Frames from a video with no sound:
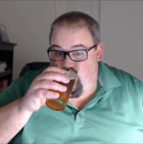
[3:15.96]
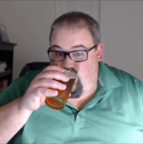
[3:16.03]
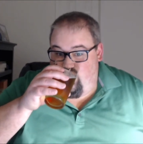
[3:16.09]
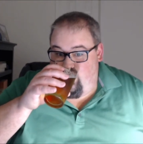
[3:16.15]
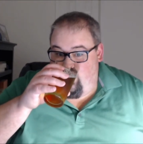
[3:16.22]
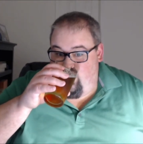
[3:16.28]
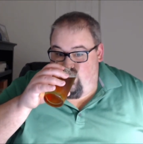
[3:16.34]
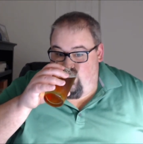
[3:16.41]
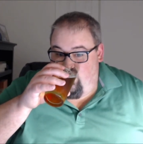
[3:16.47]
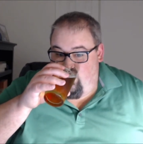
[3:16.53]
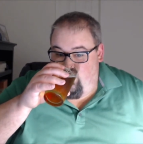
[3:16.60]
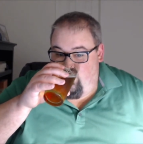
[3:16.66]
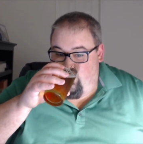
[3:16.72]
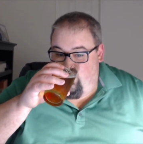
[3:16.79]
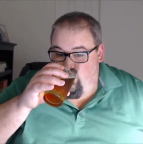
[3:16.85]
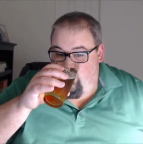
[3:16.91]

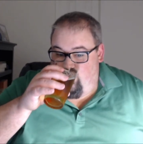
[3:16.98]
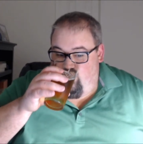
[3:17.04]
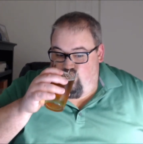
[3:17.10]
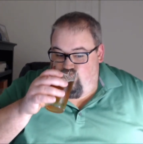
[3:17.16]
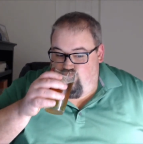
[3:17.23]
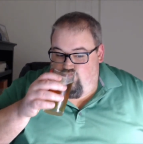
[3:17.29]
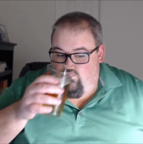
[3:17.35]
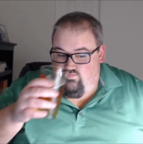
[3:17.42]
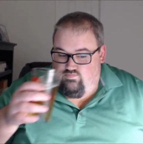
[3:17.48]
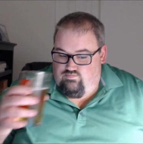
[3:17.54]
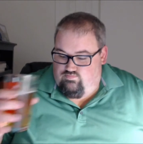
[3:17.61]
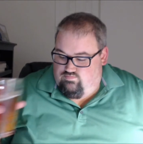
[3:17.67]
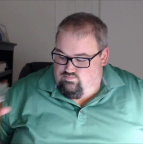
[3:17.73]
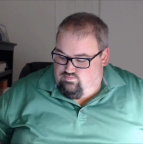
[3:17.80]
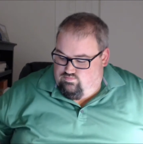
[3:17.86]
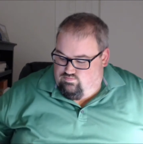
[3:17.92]

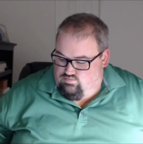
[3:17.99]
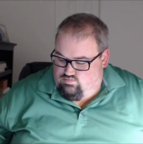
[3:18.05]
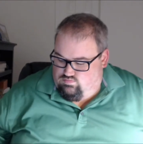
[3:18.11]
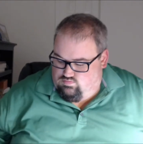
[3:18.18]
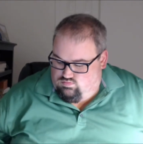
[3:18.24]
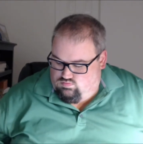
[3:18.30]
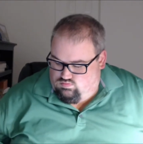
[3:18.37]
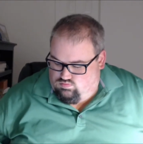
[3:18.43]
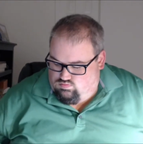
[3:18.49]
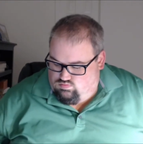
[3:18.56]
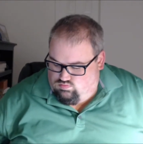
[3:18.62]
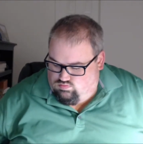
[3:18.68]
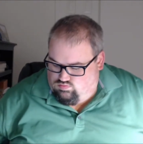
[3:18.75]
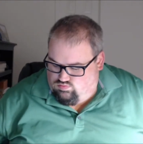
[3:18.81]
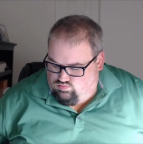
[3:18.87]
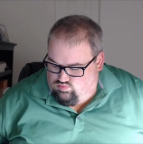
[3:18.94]

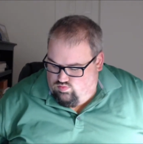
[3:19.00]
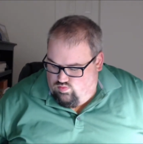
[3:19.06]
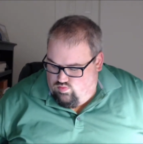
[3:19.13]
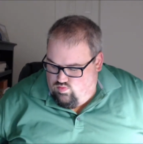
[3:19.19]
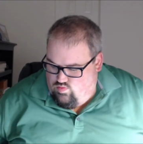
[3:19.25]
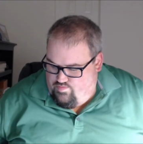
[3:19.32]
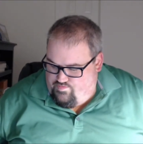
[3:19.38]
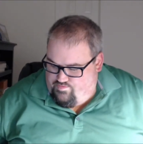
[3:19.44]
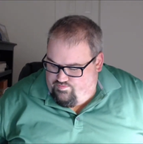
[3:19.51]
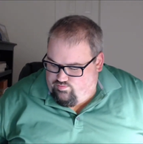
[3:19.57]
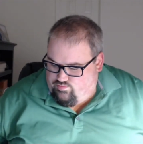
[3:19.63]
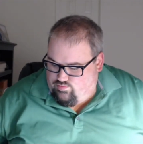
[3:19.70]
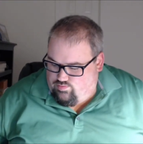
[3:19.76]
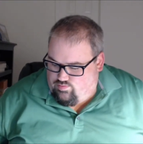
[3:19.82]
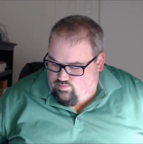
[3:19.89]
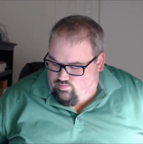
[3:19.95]

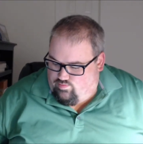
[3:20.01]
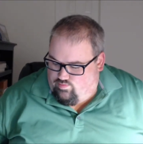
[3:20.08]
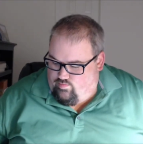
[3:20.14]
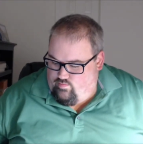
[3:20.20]
Nobody speaks.